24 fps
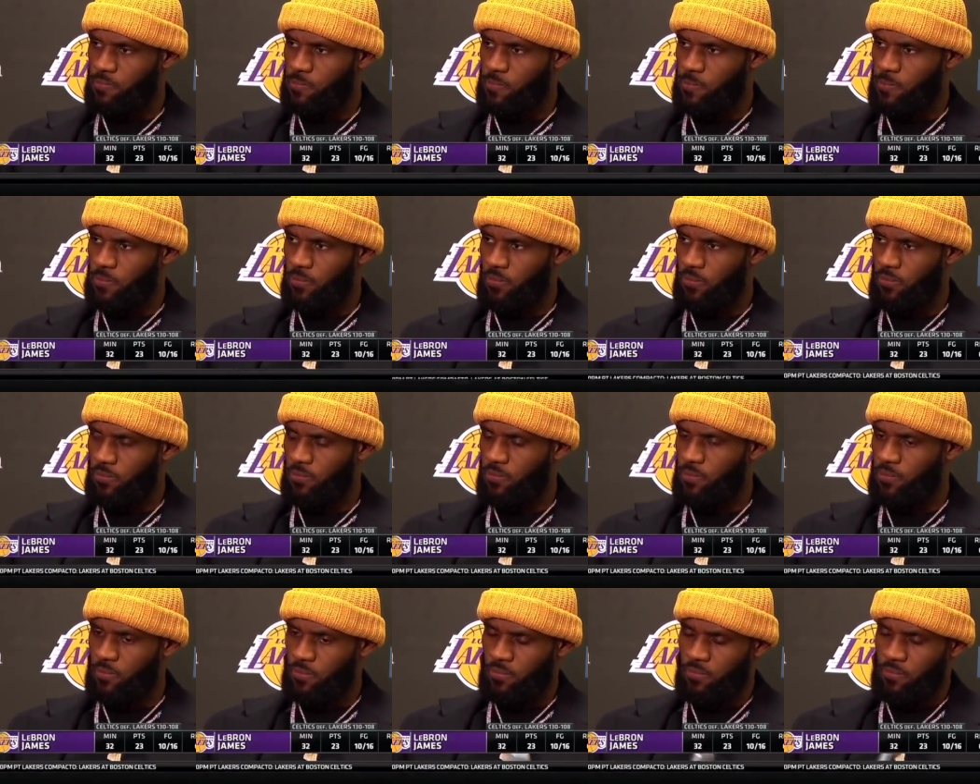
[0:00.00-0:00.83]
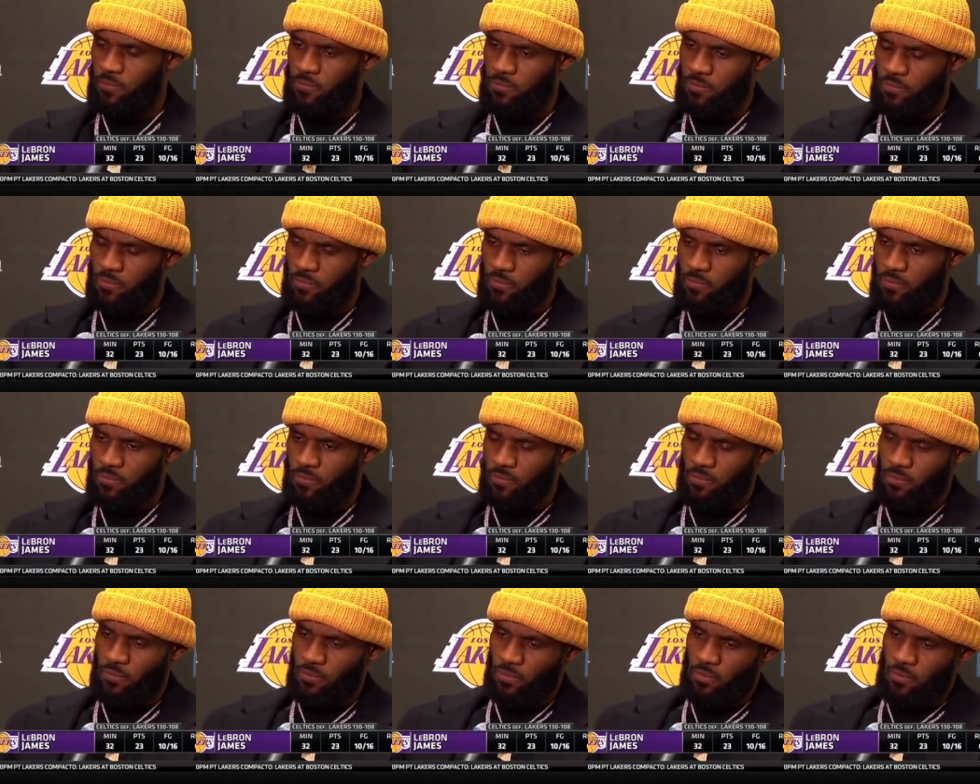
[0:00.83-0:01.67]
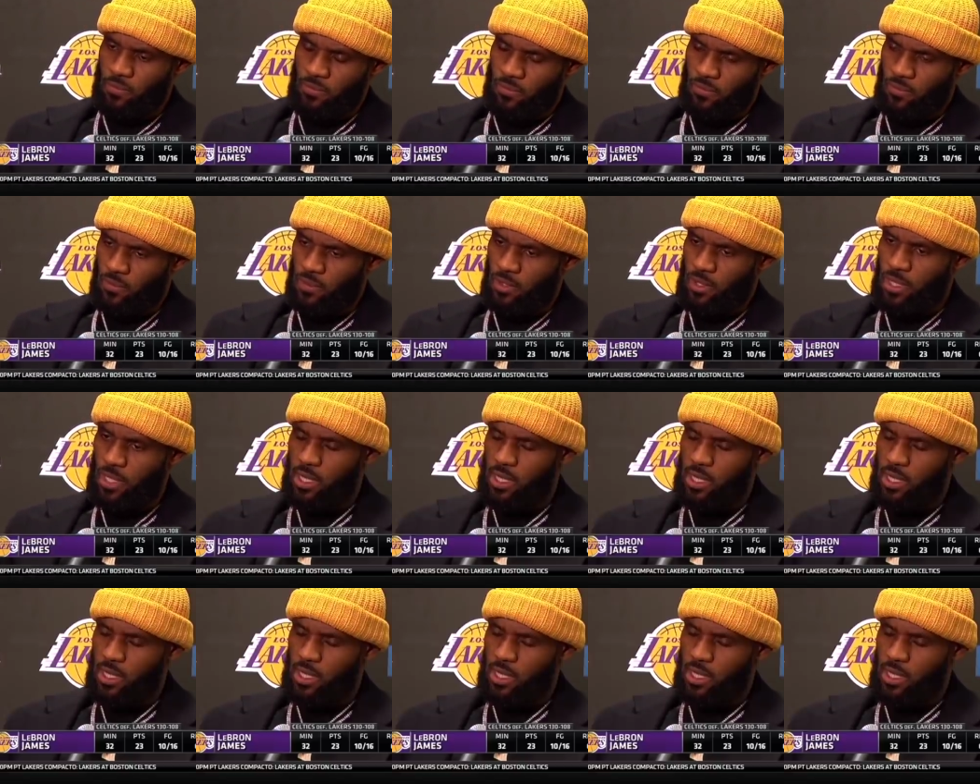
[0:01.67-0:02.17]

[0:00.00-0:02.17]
advocacy for human rights.